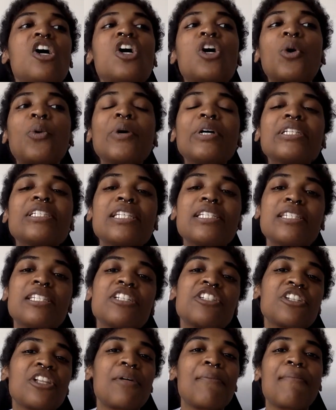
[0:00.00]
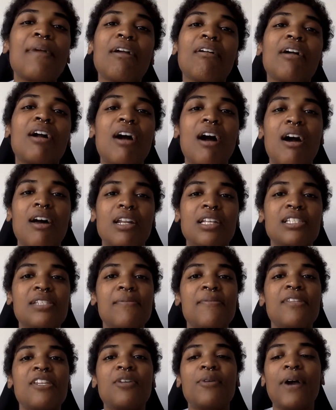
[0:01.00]
quintessential Americana,
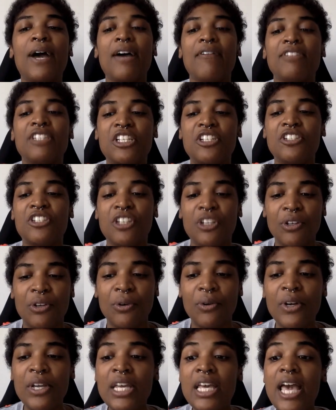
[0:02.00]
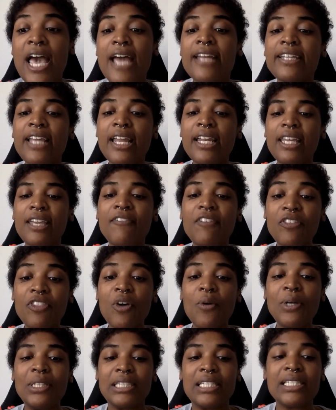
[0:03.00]
something you have to do. And yet, even though
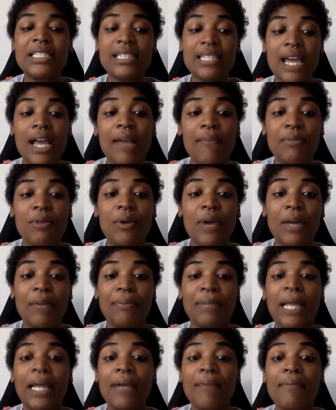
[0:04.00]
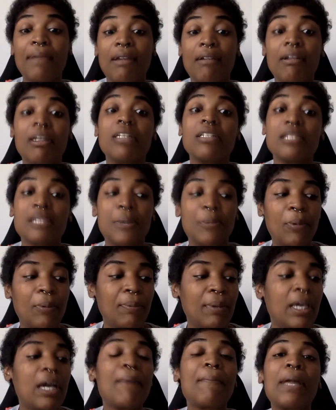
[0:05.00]
at this time you had Black Americans that were
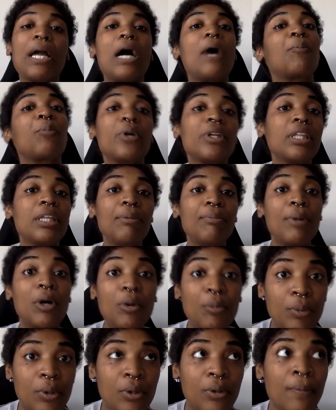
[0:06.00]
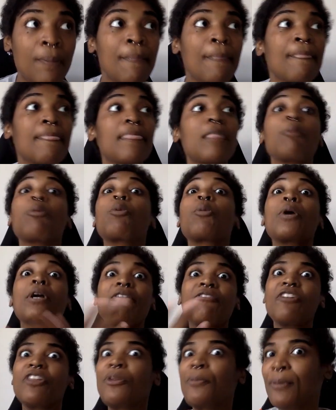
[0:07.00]
becoming upwardly mobile, they were working
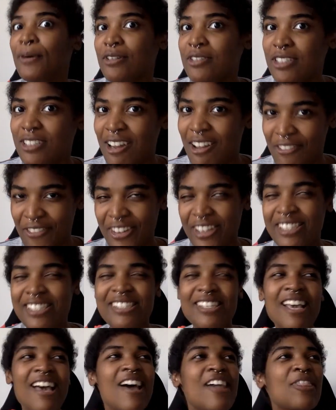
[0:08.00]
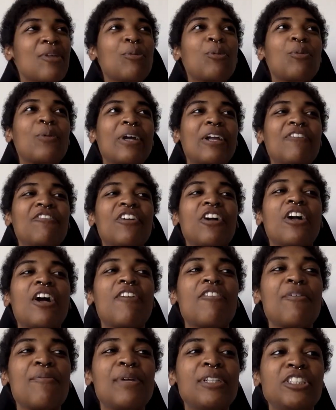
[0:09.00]
for the post office, they were working for
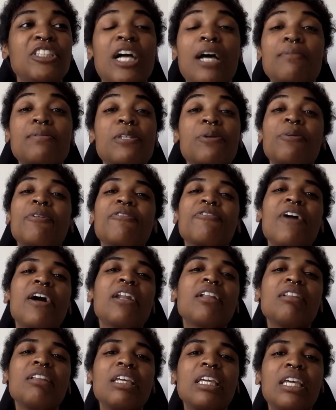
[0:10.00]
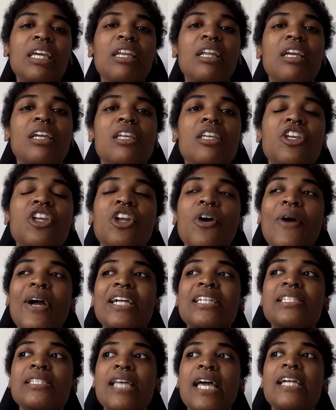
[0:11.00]
government jobs, they were finally getting, you know,
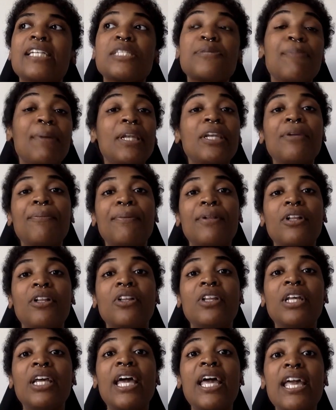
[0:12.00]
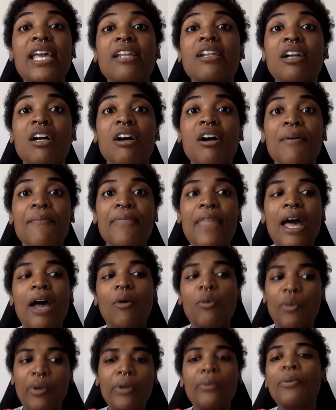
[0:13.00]
expendable income
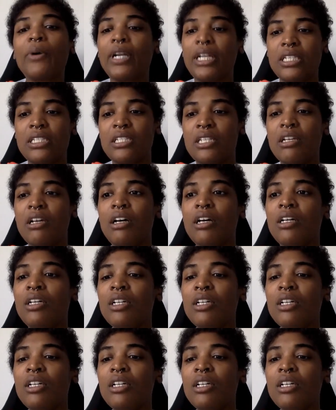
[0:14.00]
that we wanted to